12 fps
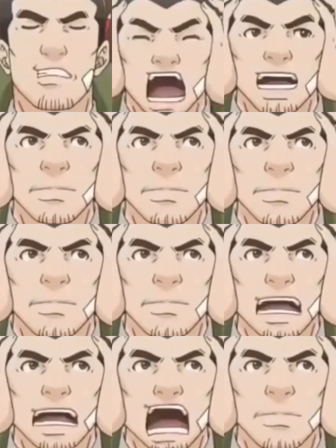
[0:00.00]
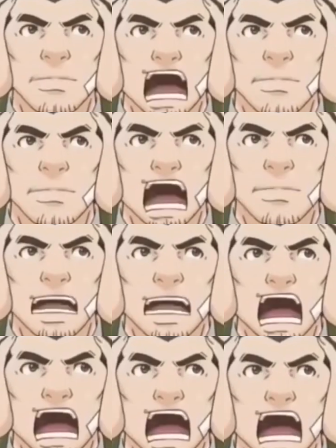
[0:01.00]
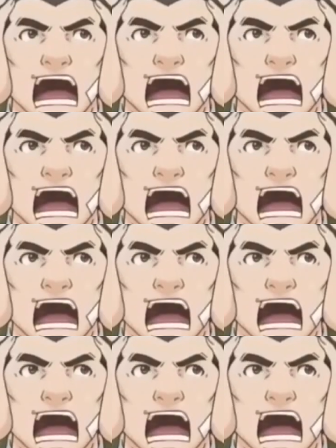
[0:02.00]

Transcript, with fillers: Nope! I ain't hearing nothing!